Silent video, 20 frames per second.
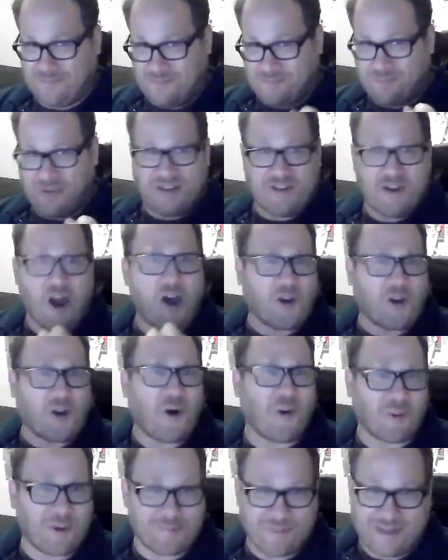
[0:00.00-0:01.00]
But not
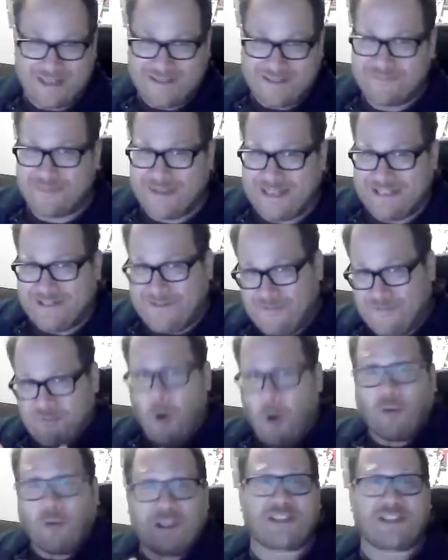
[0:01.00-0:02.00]
all, but
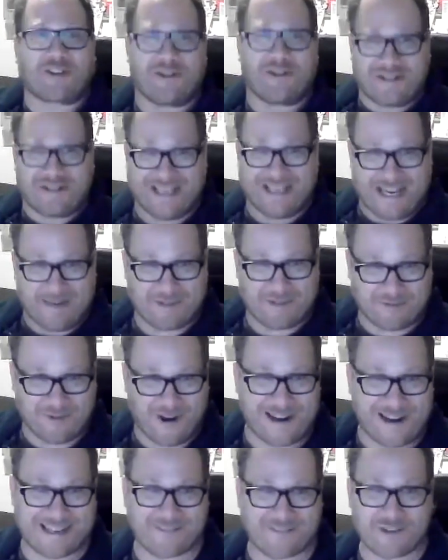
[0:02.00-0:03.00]
only certain types,
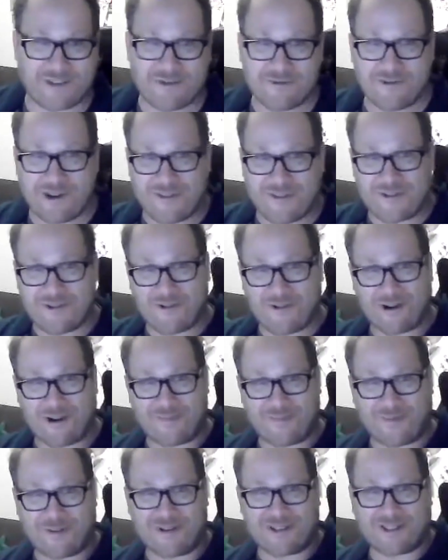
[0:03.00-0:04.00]
right? If you are
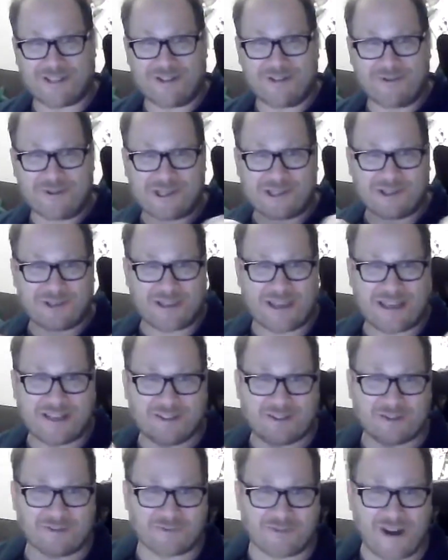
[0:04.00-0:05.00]
a person who is looking
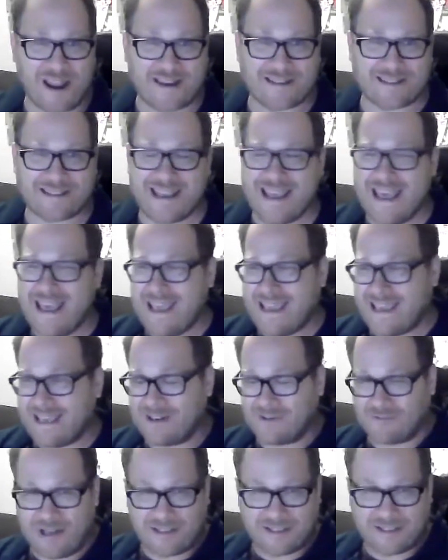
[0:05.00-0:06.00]
to rent in
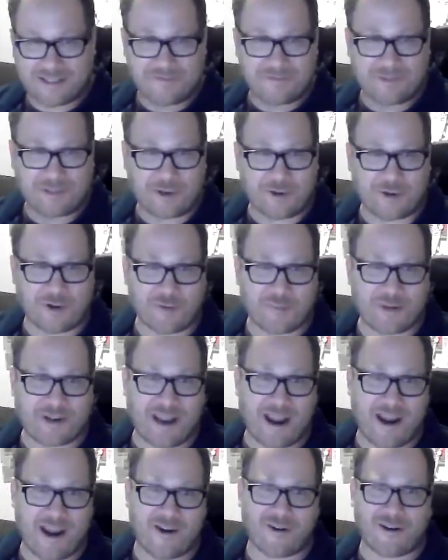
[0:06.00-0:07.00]
a relatively urban
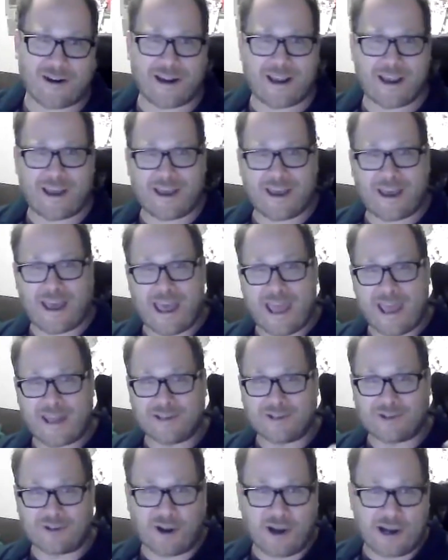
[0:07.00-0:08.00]
area
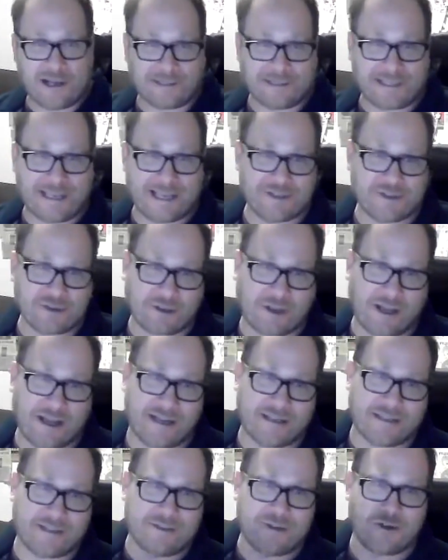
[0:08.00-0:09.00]
and you're highly
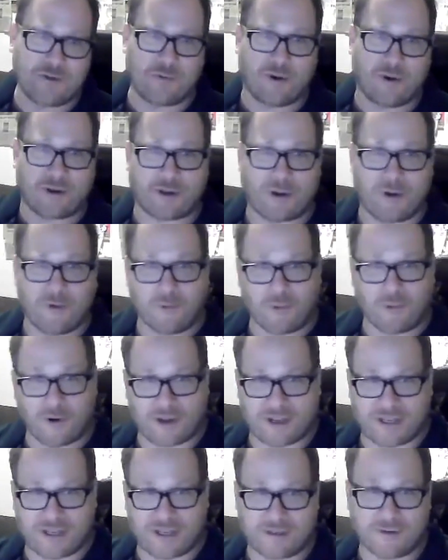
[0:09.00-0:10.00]
educated and you want to go
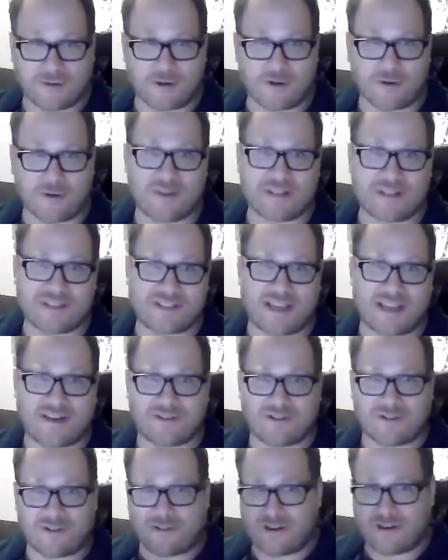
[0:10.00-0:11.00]
work in an urban
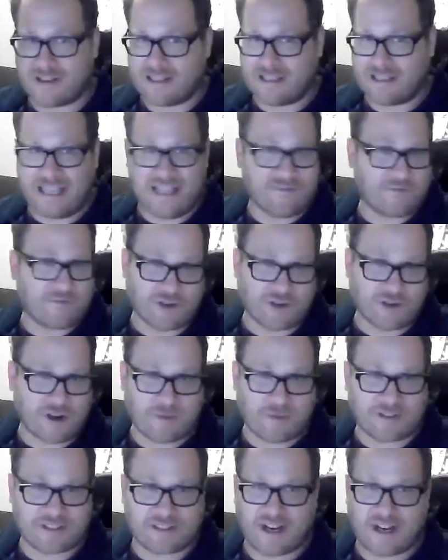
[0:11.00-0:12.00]
center, if you're talking
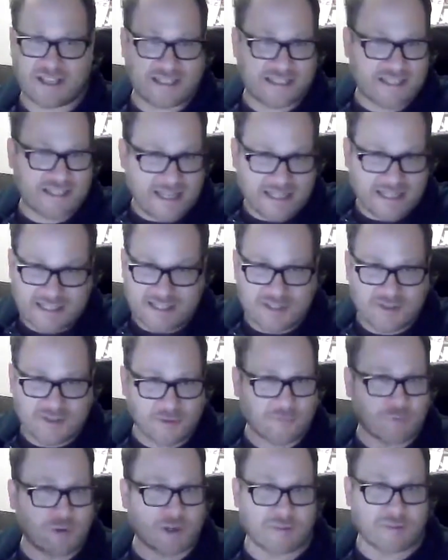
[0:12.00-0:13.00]
about the United States in sort
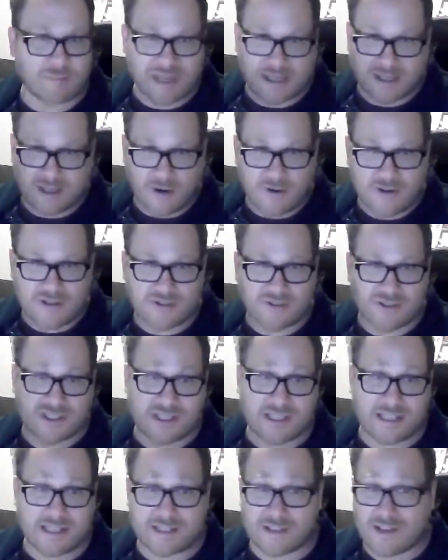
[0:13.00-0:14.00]
of one of the big coastal
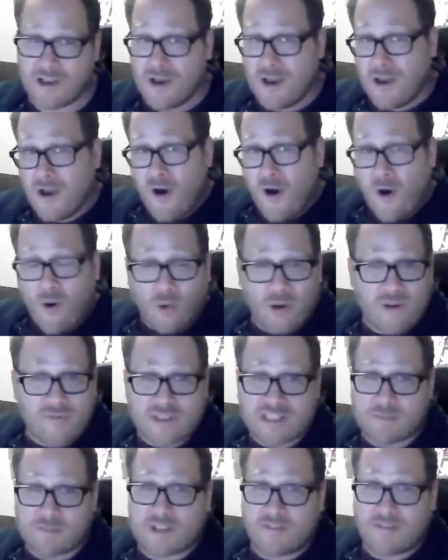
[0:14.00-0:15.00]
cities, or even
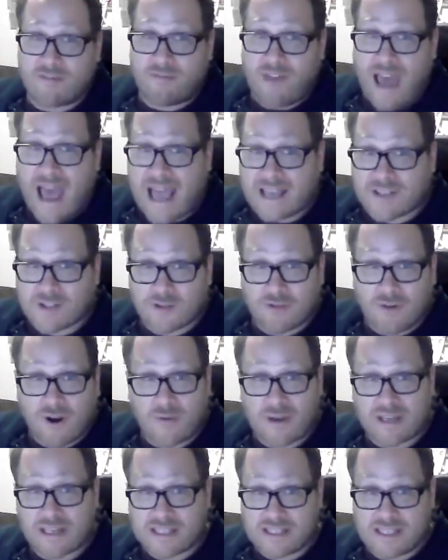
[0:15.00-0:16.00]
some of the fast
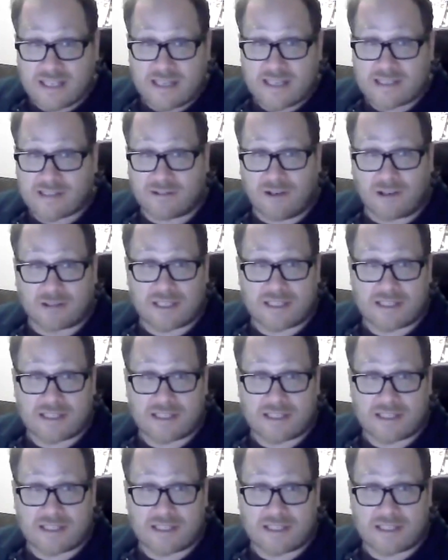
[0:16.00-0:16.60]
growing cities along the